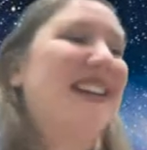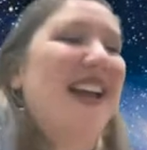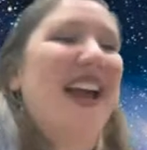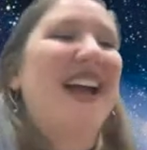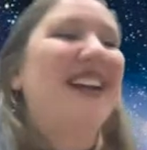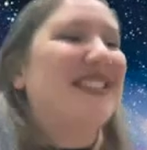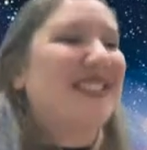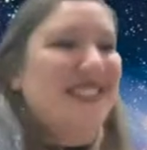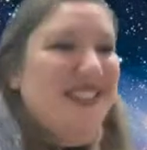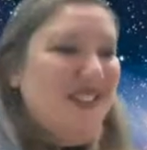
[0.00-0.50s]

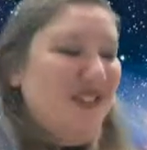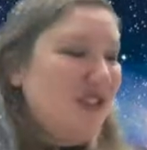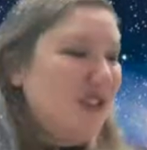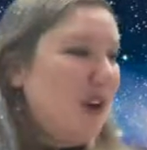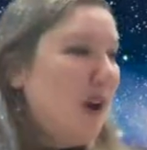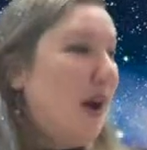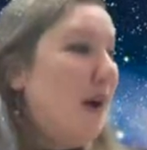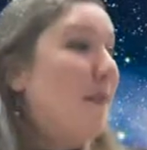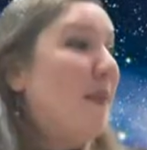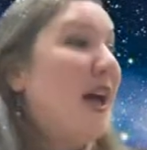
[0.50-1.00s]
Excellent
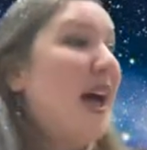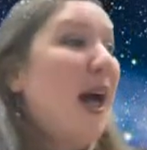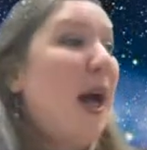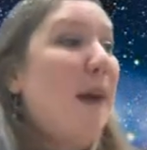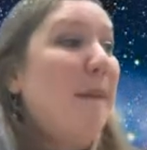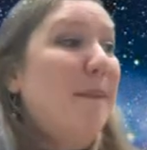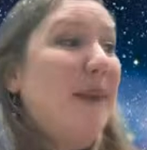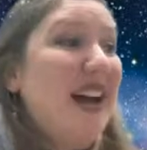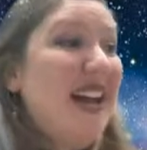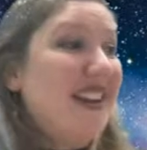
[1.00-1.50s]
job,
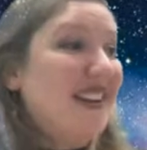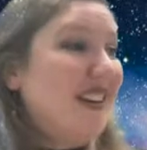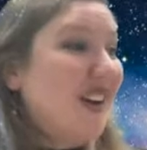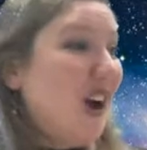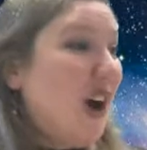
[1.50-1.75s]
but